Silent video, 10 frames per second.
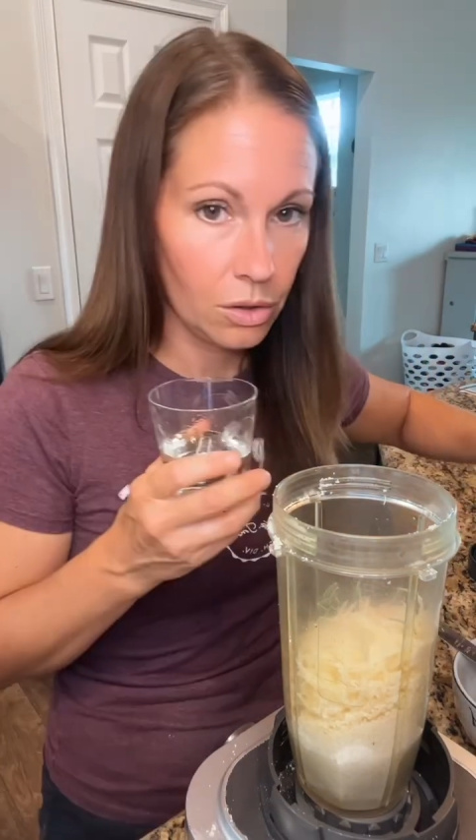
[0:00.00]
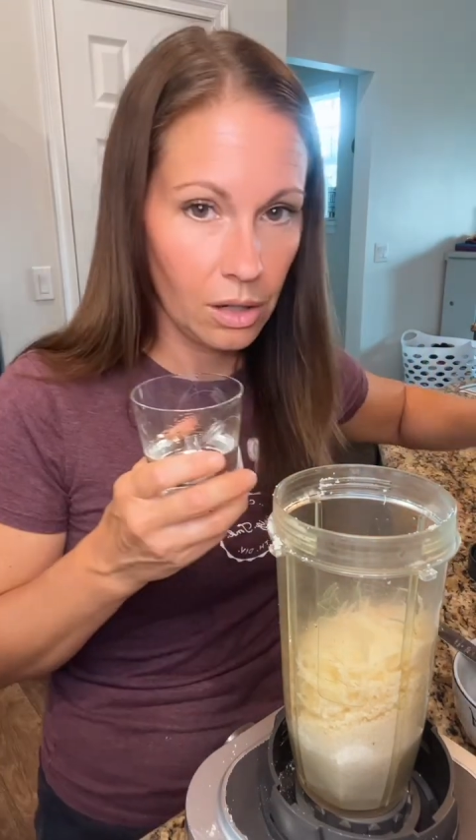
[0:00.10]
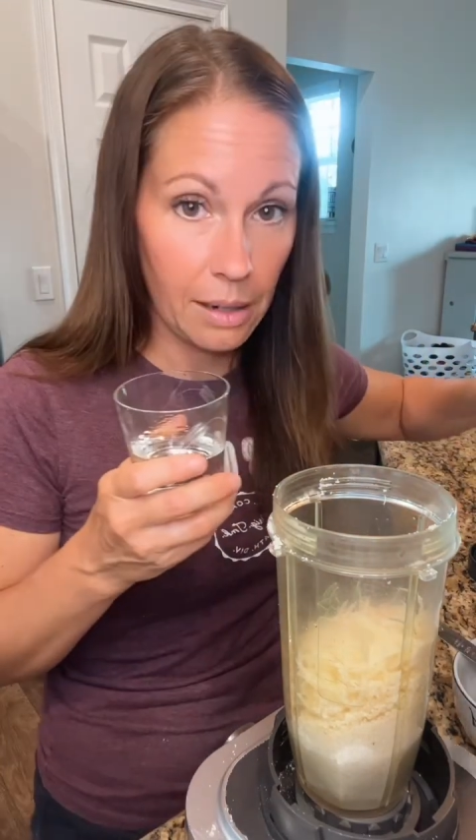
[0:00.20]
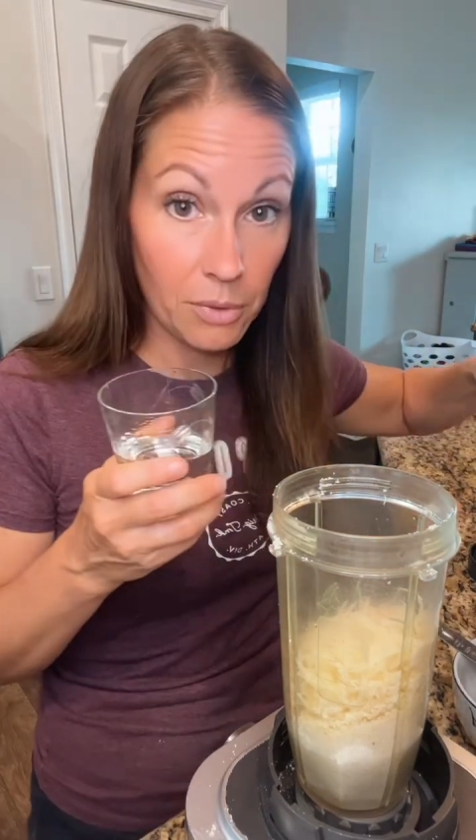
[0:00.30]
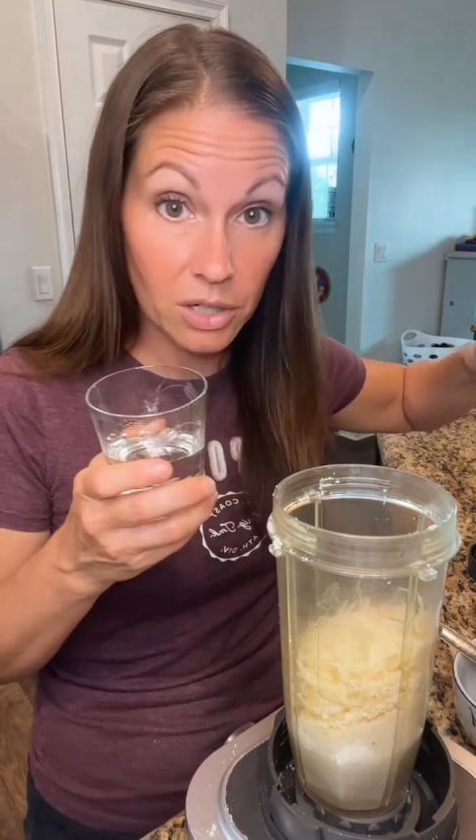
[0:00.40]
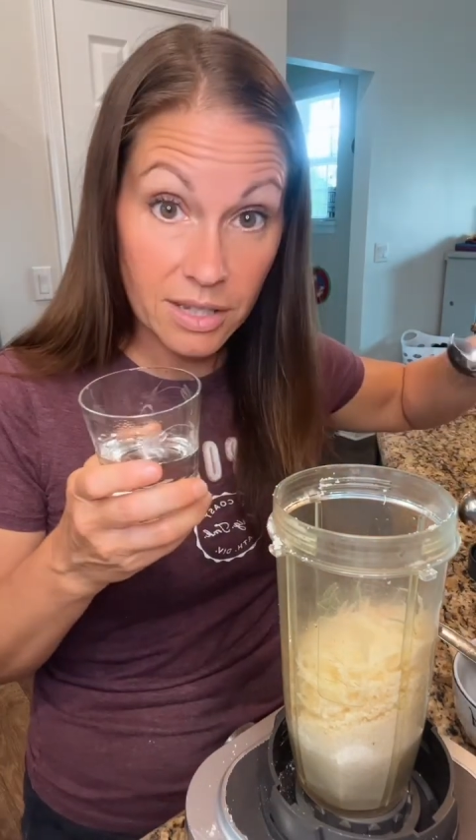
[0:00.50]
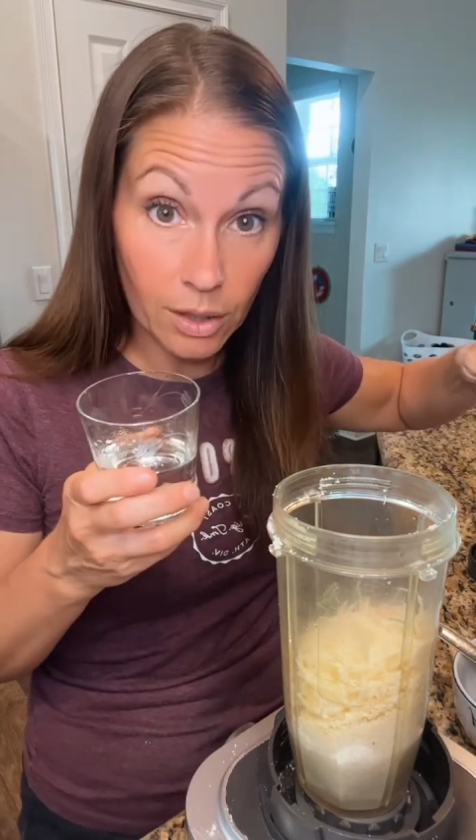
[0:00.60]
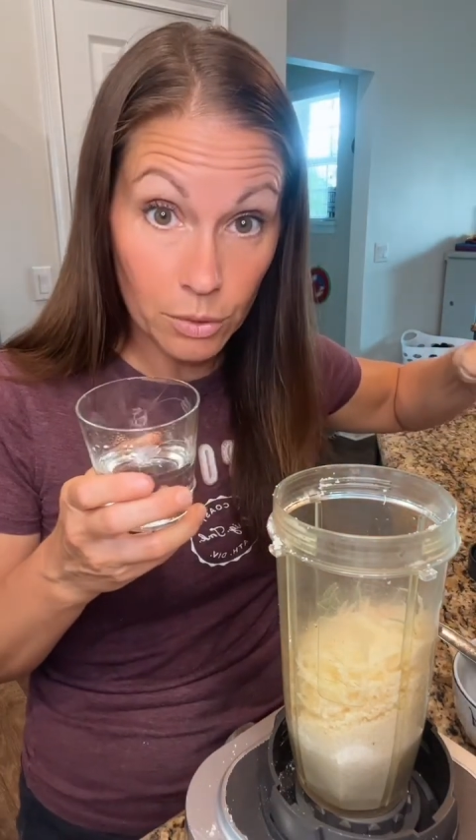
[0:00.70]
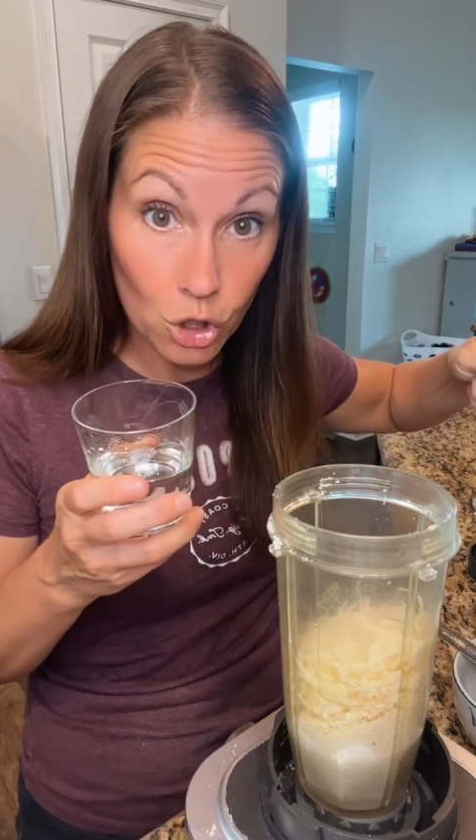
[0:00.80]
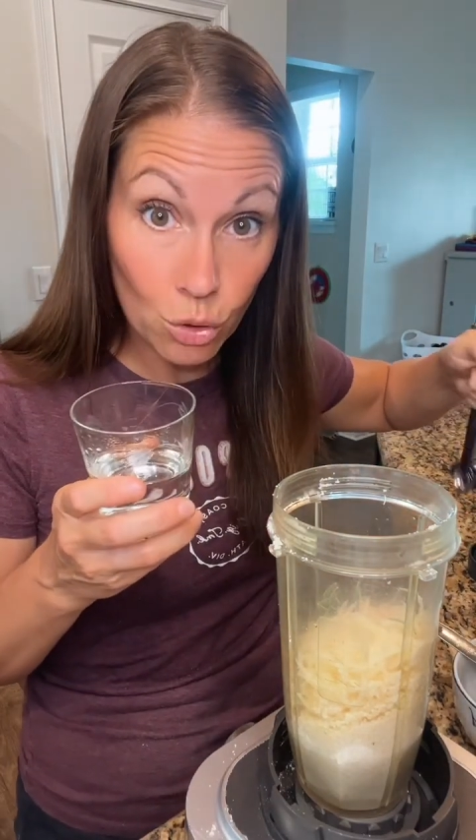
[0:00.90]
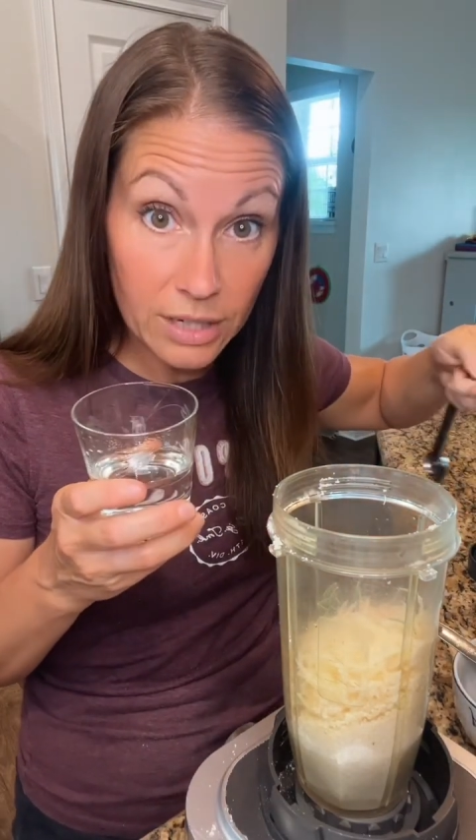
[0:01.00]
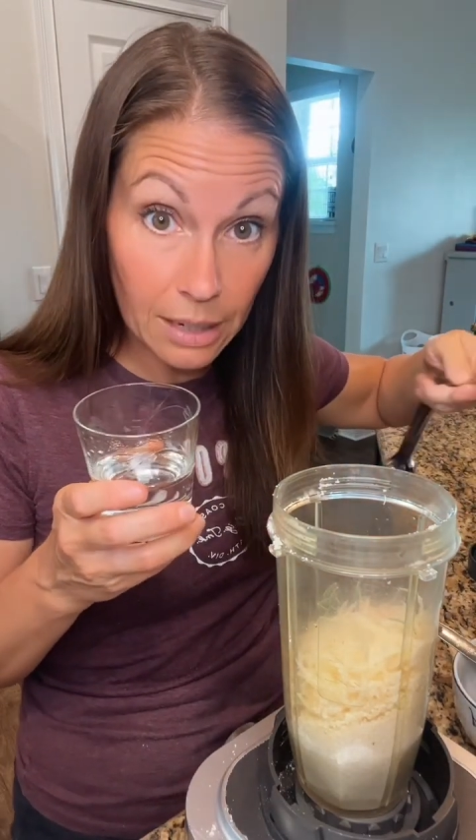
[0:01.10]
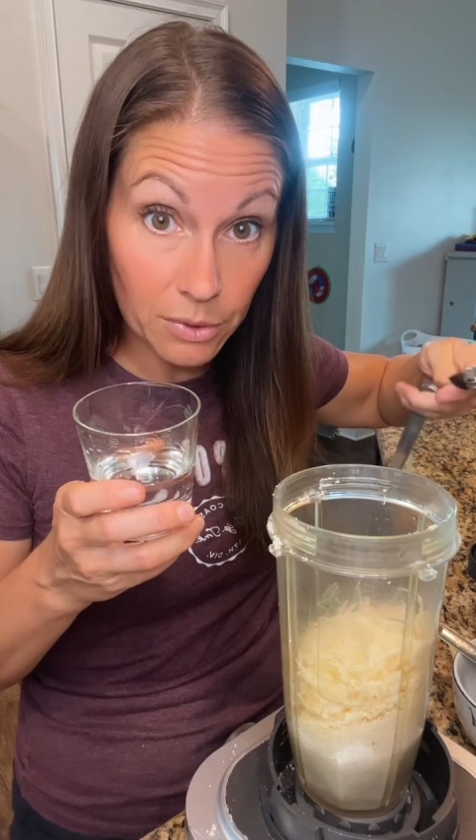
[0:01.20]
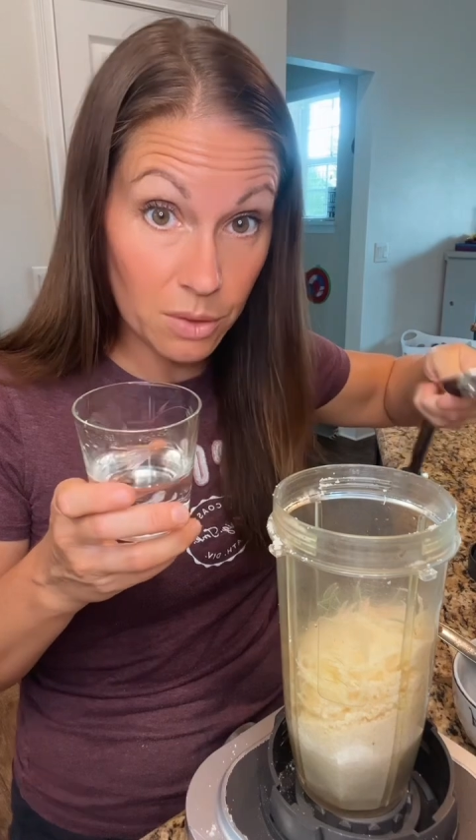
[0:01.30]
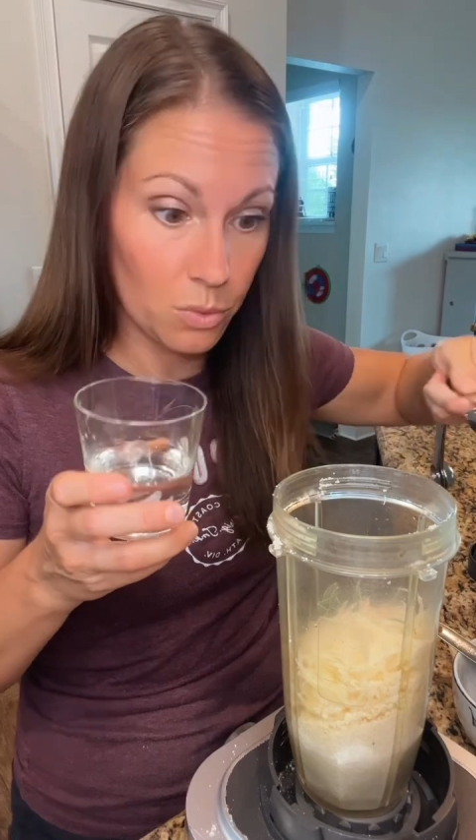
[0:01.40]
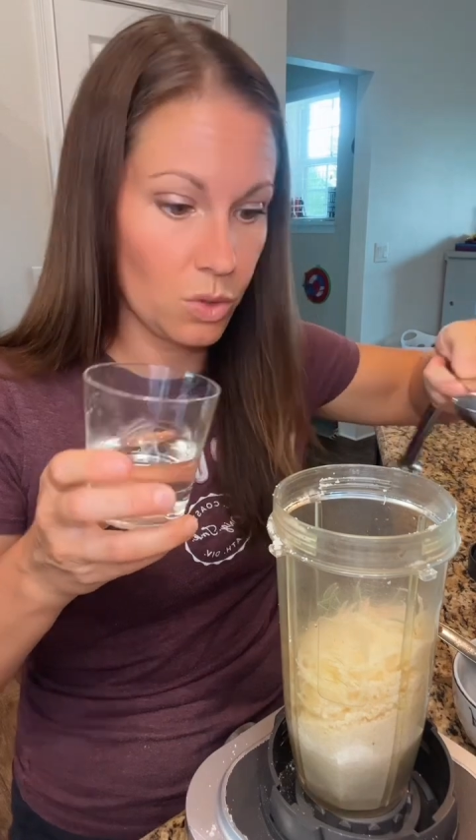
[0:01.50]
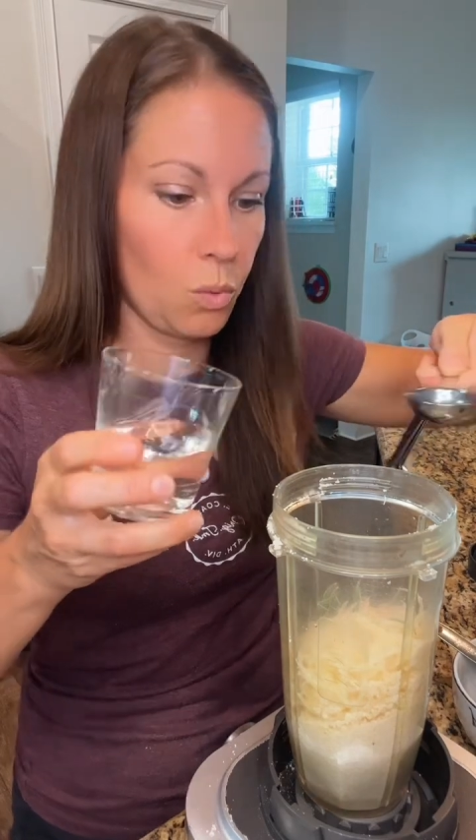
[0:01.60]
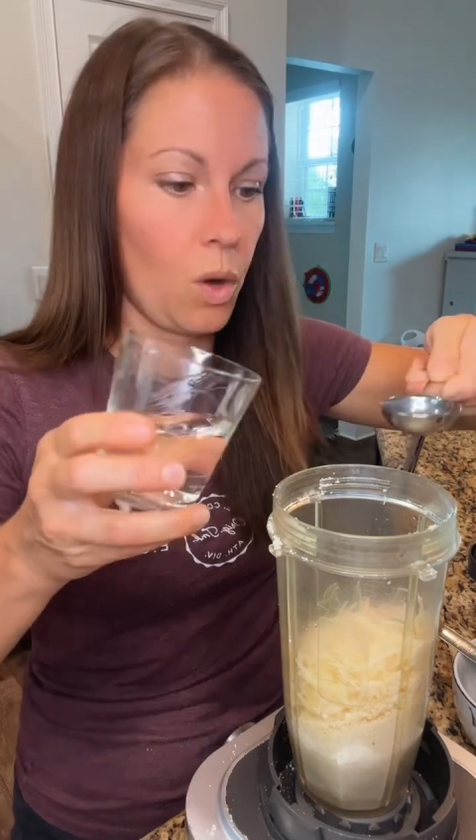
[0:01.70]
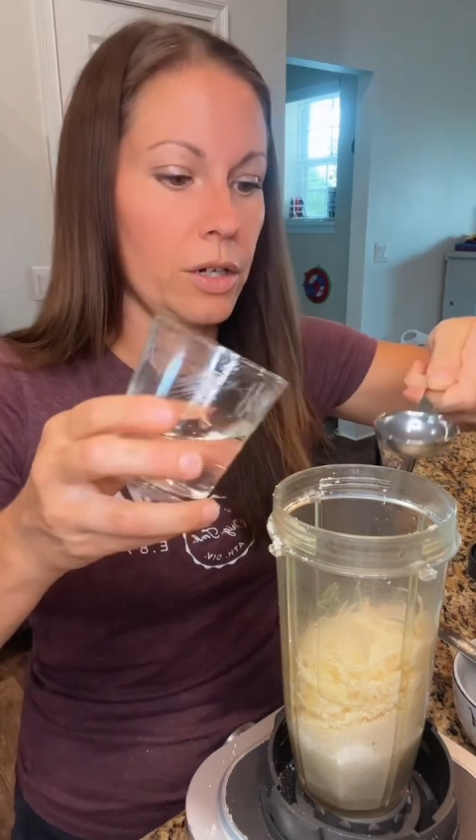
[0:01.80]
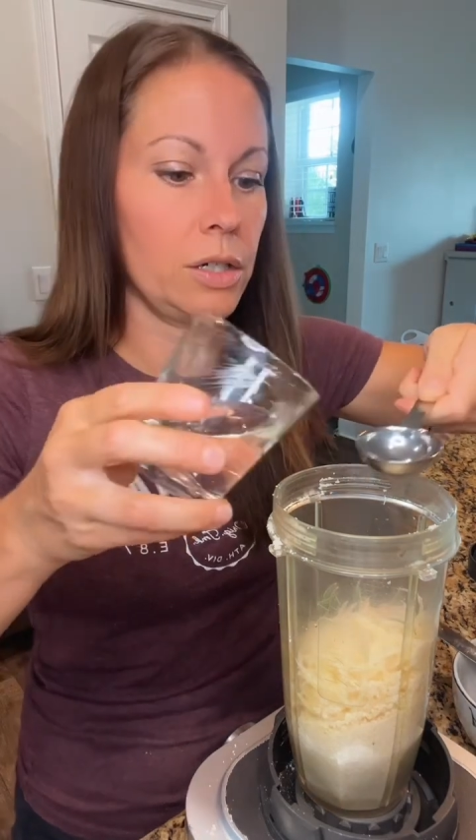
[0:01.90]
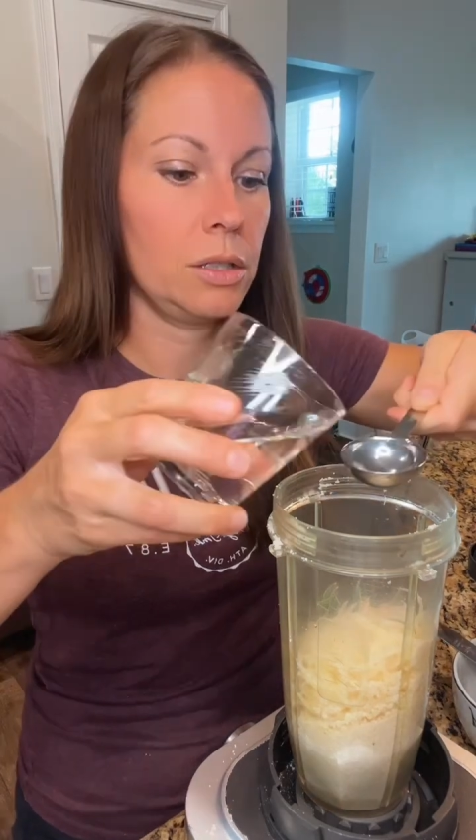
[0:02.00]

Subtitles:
I'm gonna start with 2 tablespoons of water.